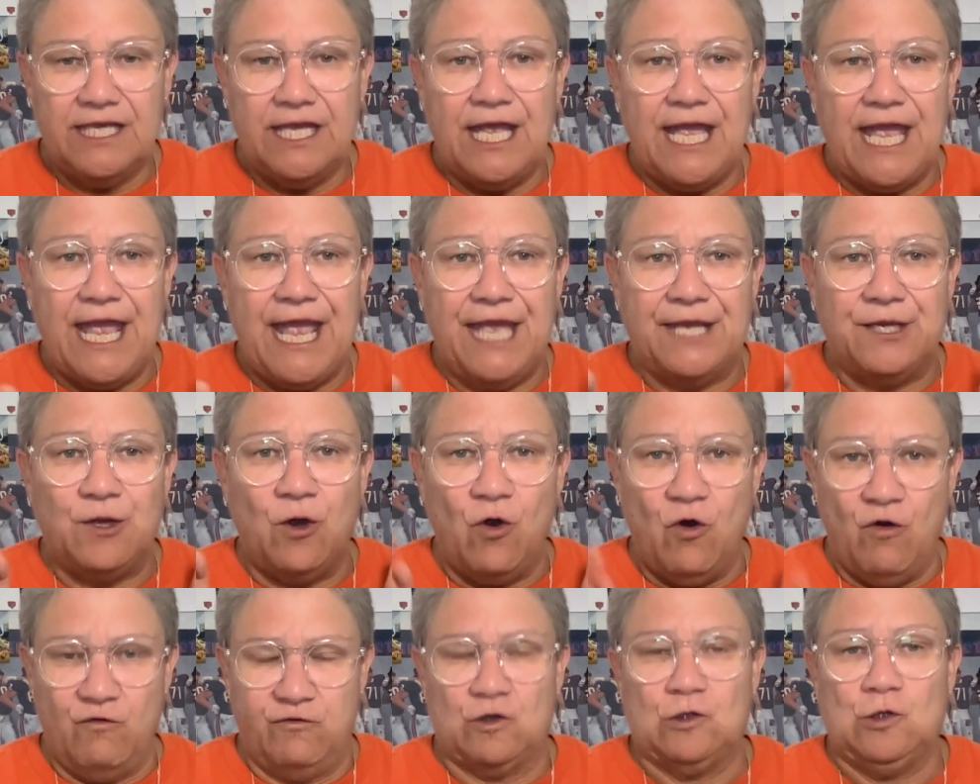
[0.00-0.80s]
and
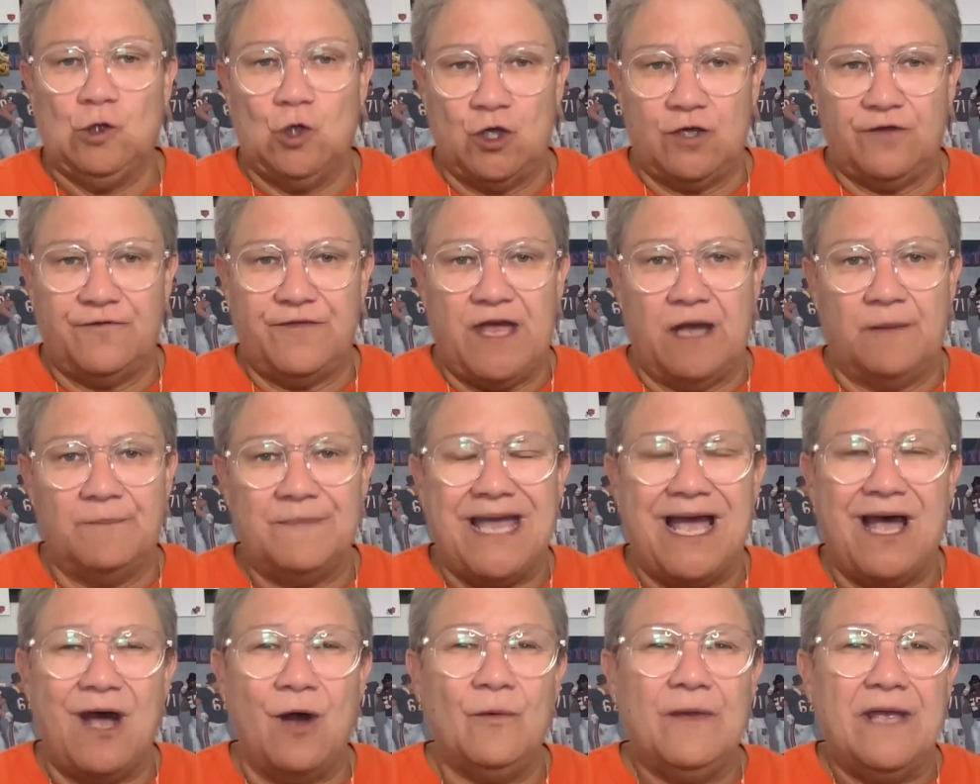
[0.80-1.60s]
overlook them.
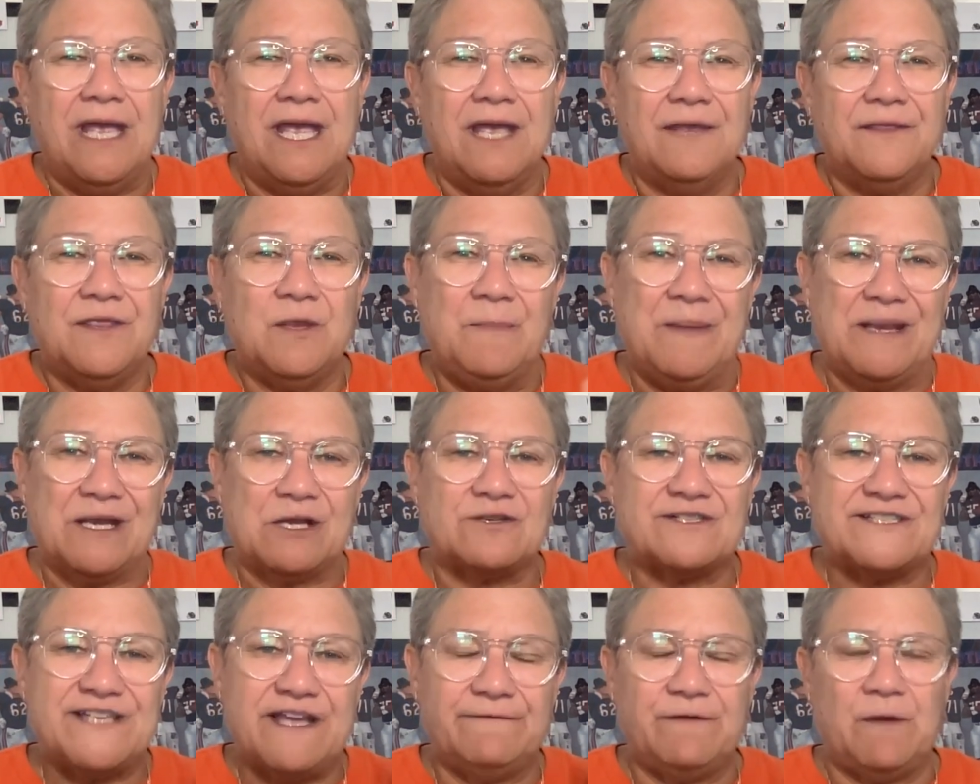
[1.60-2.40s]
Now, the
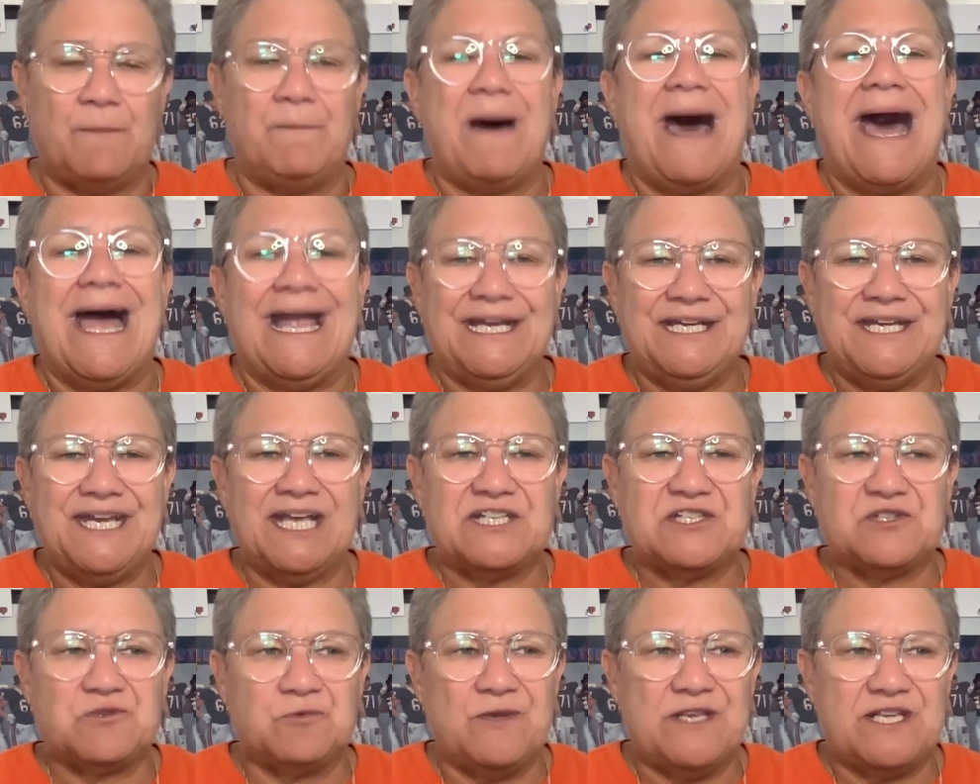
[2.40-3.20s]
Bears have a bye
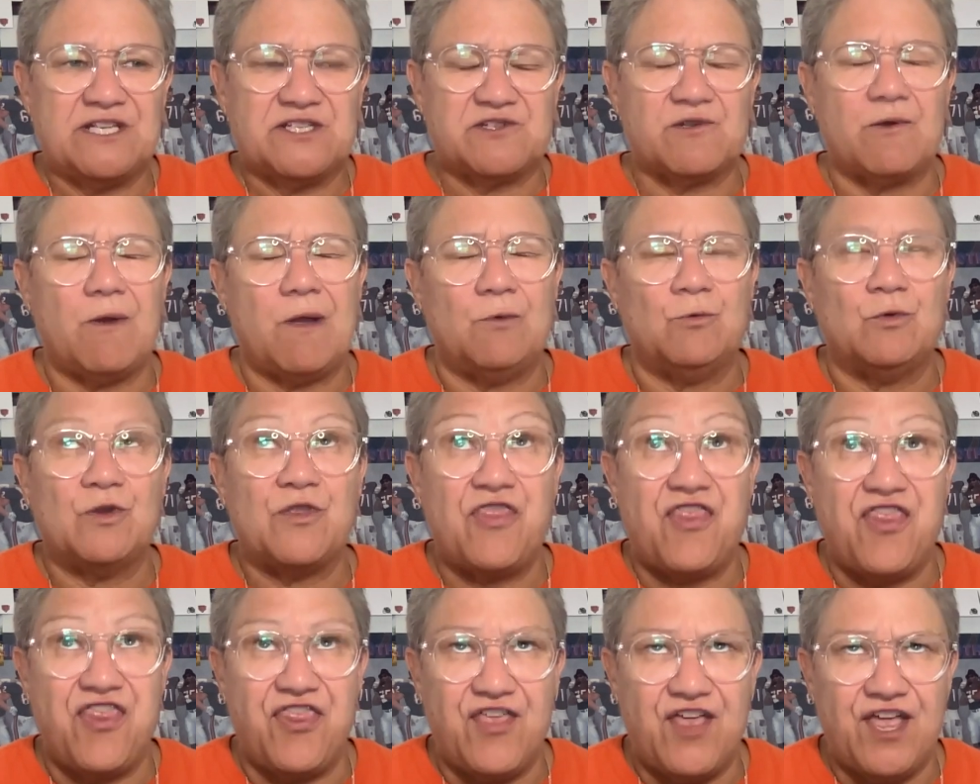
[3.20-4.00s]
next week, so I
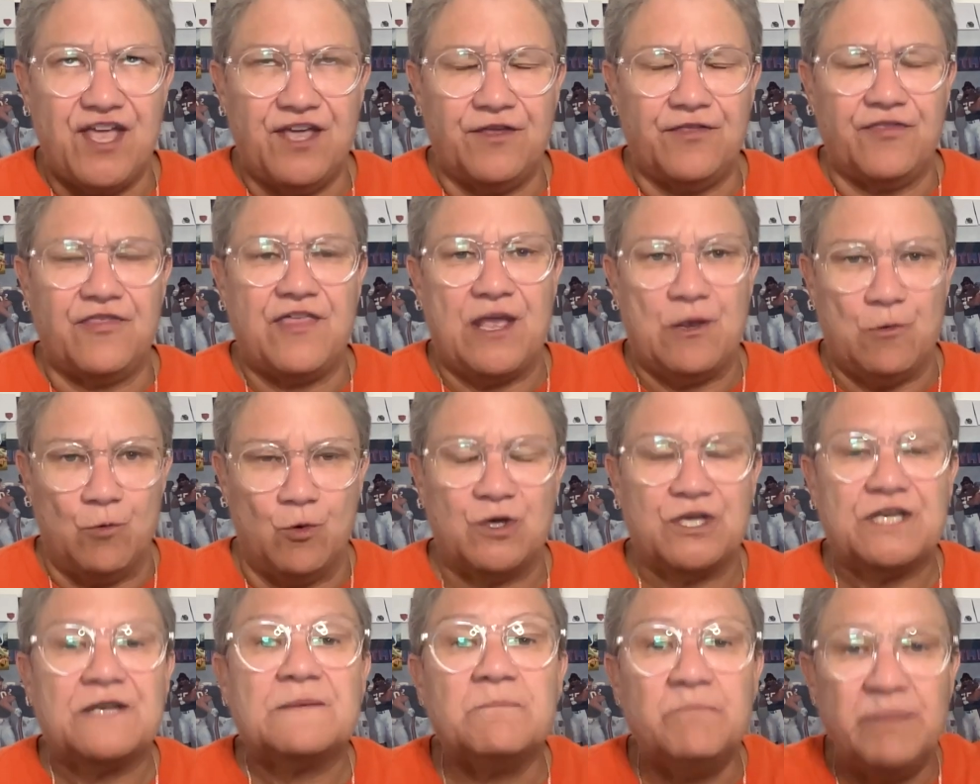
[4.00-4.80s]
would think they
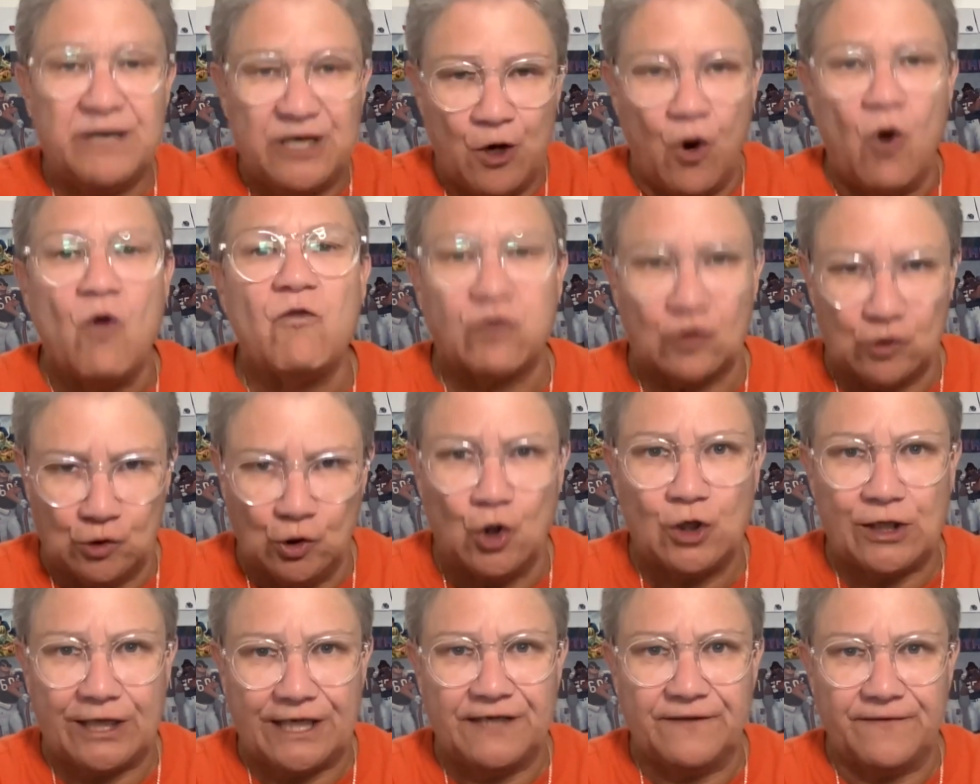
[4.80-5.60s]
wouldn't be
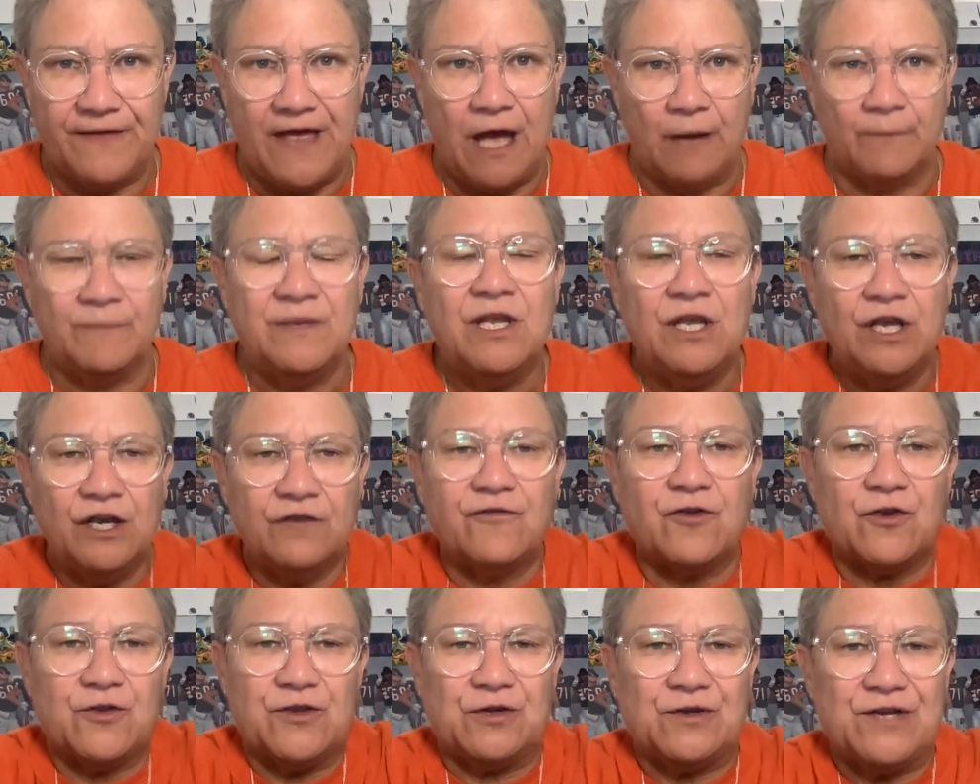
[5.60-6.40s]
overlooking them
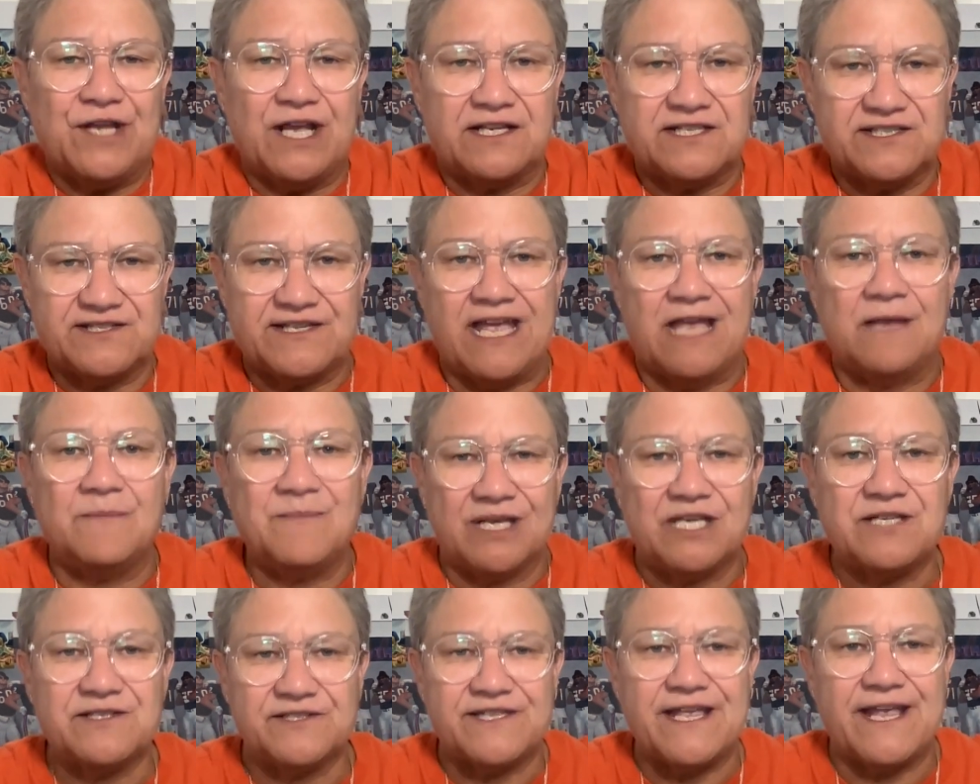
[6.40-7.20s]
for their next game
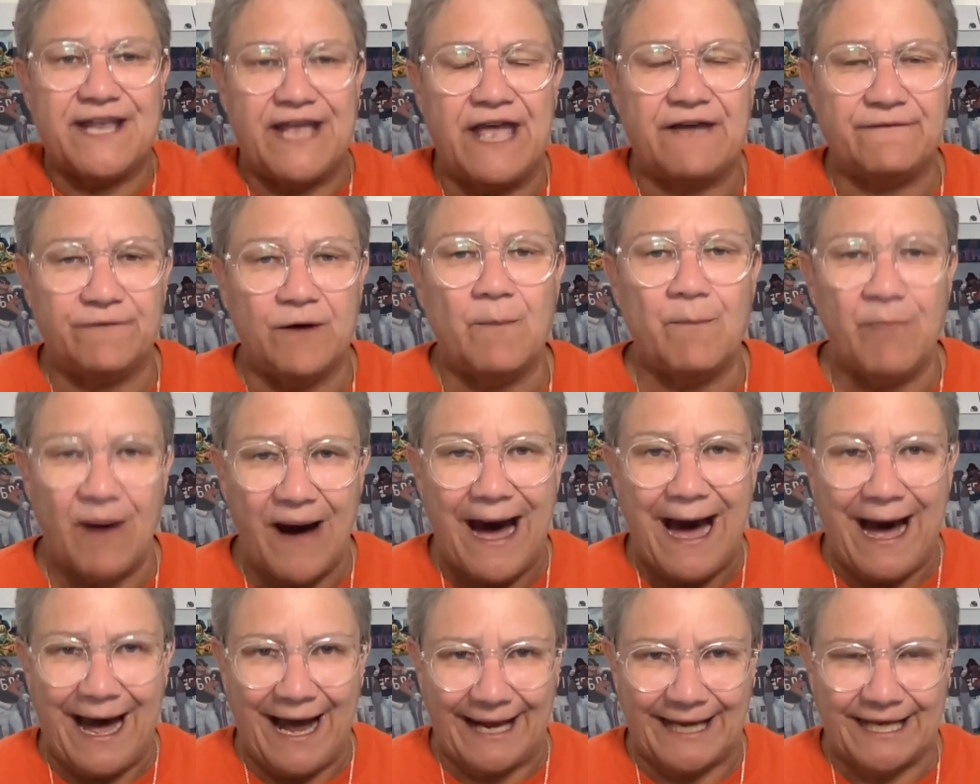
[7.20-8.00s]
because they have a
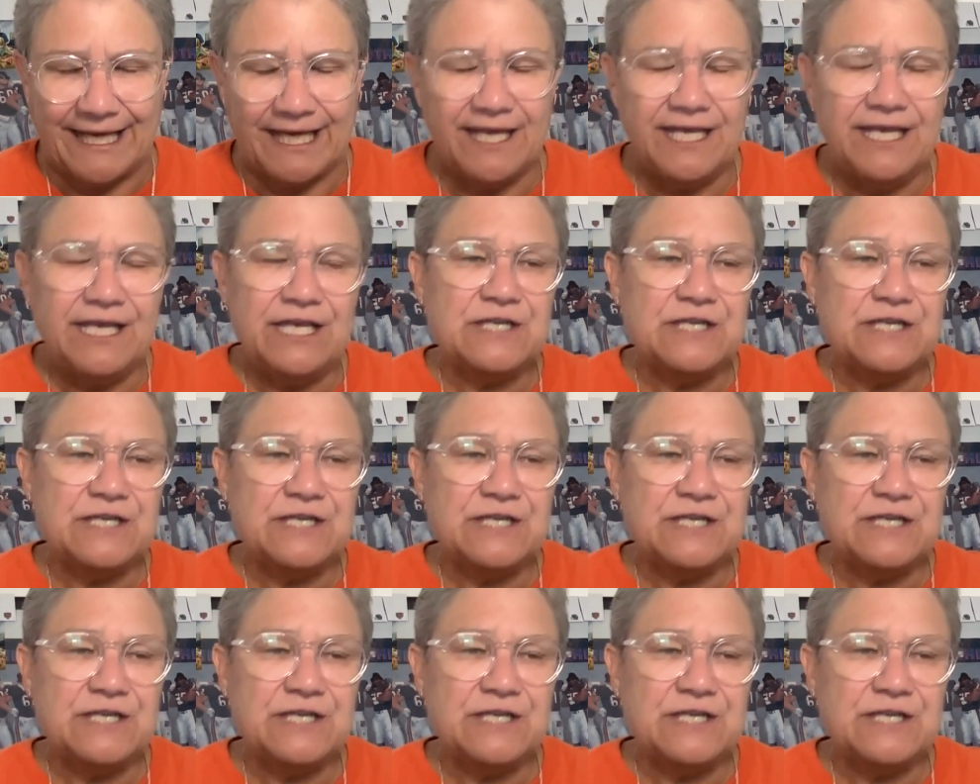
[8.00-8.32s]
bye.